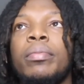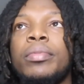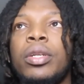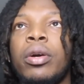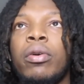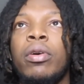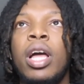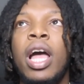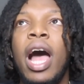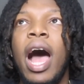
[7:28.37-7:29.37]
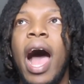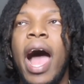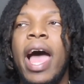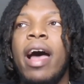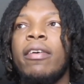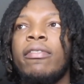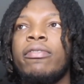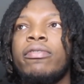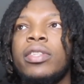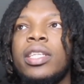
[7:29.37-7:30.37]
you know, I have
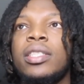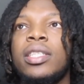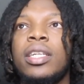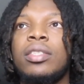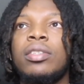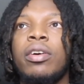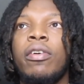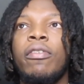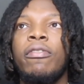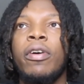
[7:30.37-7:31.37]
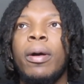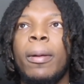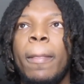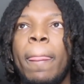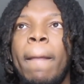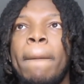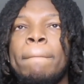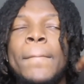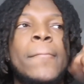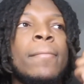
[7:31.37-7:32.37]
this sense of,
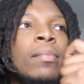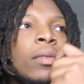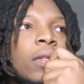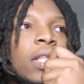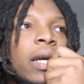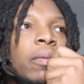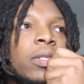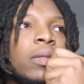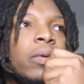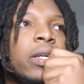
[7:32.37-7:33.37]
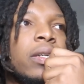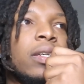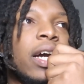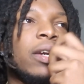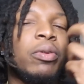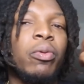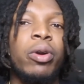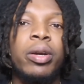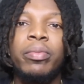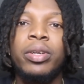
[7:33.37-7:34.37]
damn, what's the word? I know the
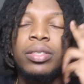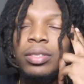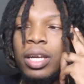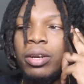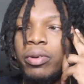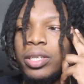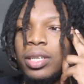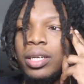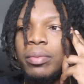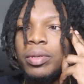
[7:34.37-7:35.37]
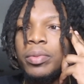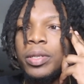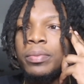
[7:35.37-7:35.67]
word, but I don't know why it's not coming to me.